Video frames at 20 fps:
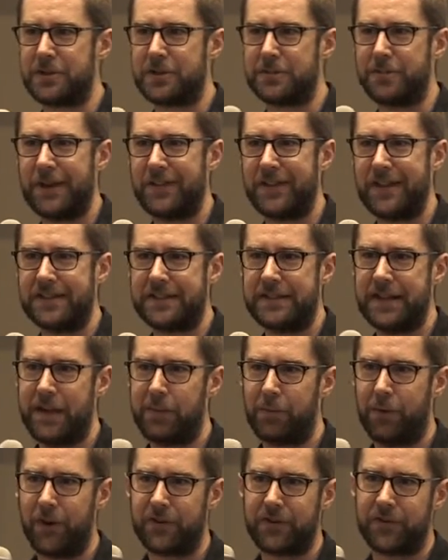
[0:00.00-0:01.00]
It's about these
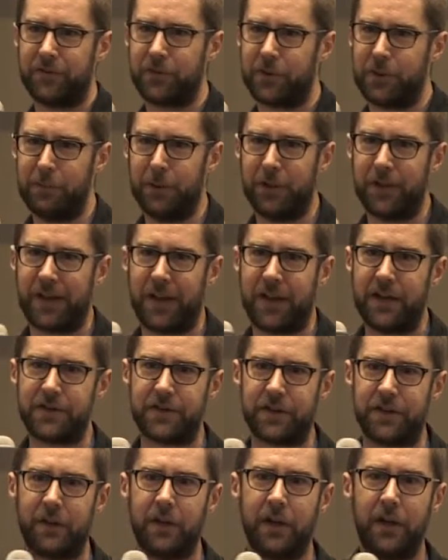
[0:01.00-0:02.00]
networks of
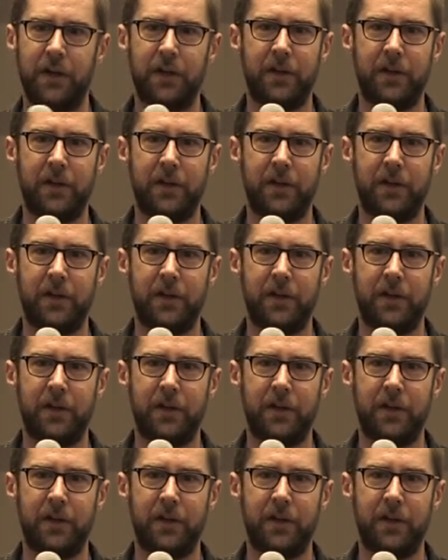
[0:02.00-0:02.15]
communication